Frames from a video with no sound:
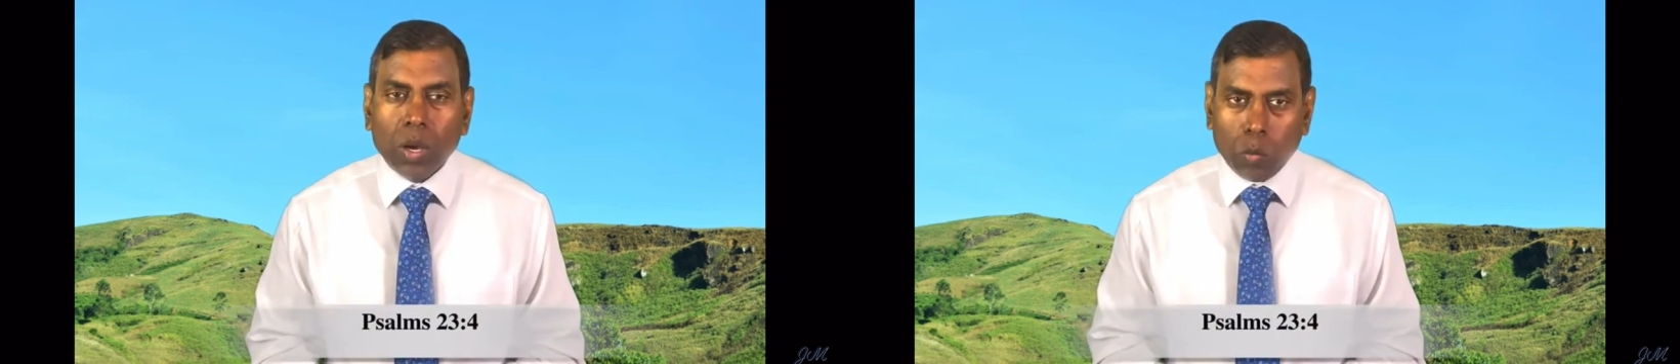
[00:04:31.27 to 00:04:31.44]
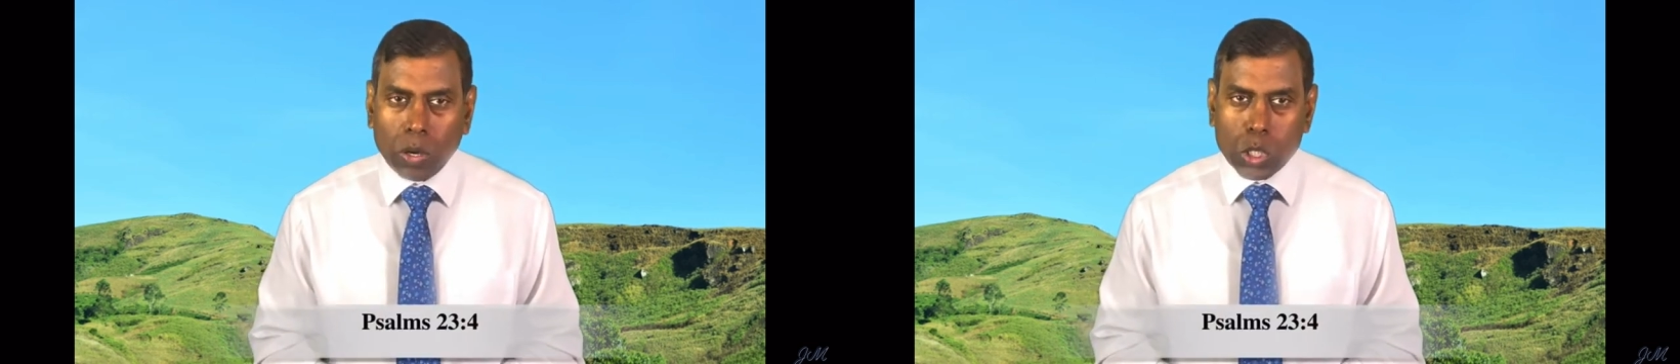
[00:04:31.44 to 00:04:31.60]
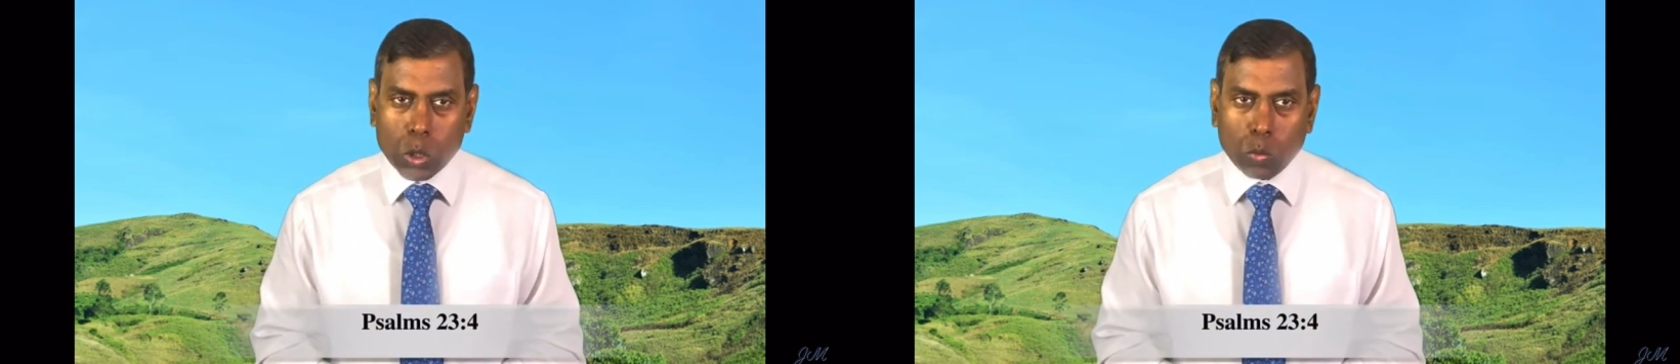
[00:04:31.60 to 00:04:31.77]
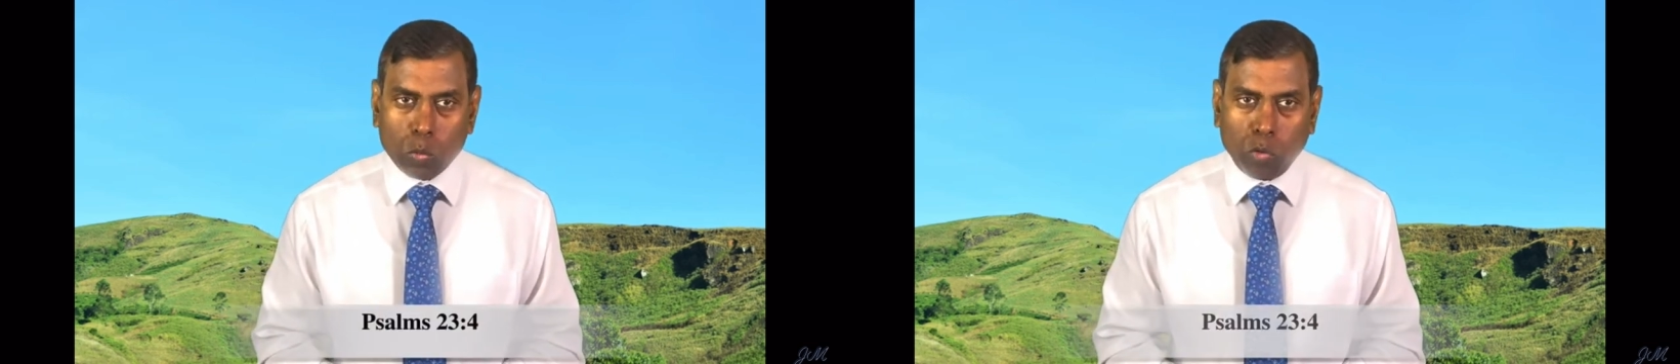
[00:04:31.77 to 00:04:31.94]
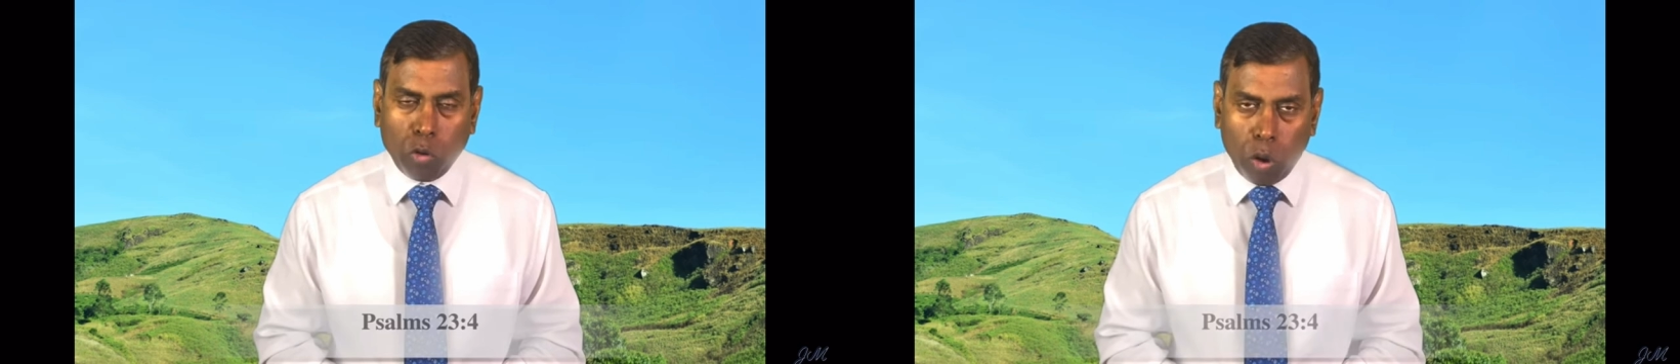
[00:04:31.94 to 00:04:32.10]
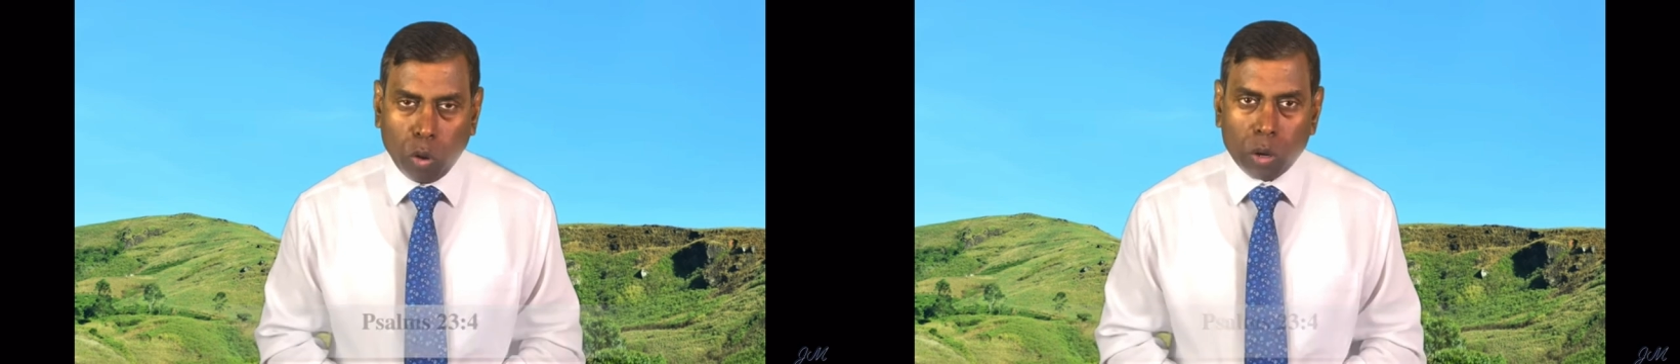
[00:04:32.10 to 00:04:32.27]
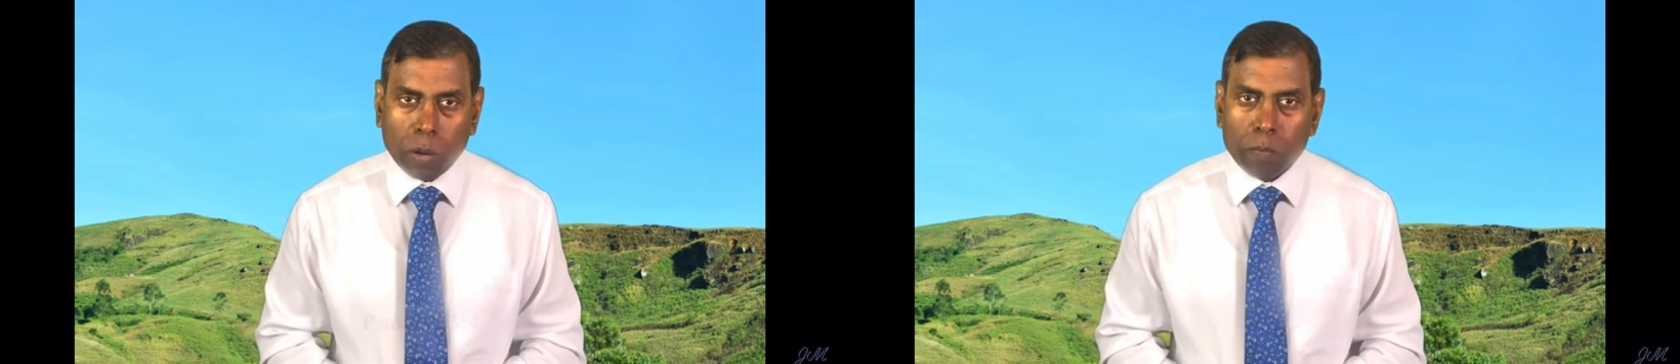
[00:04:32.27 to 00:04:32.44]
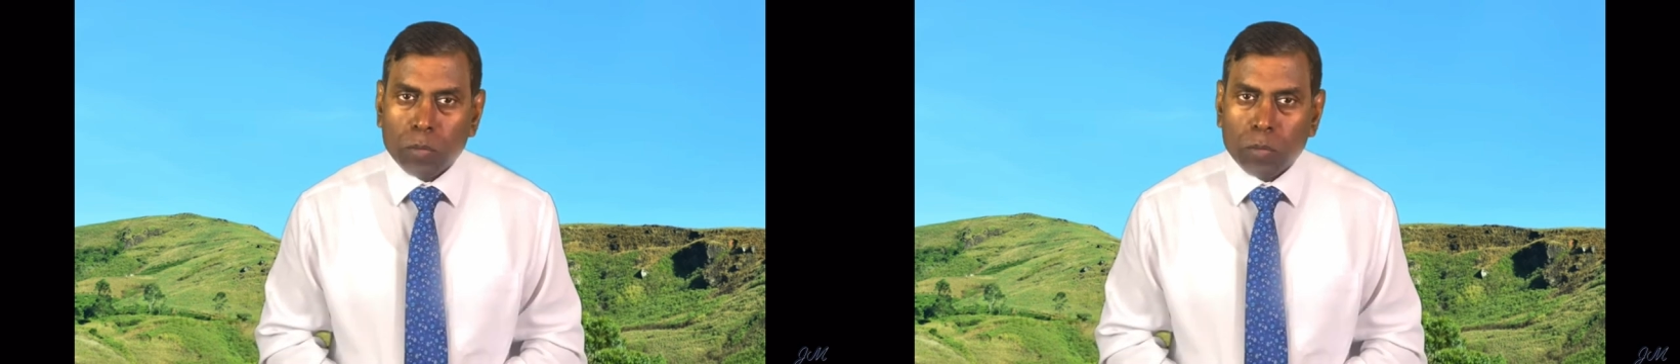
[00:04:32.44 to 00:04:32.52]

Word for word: verse 4.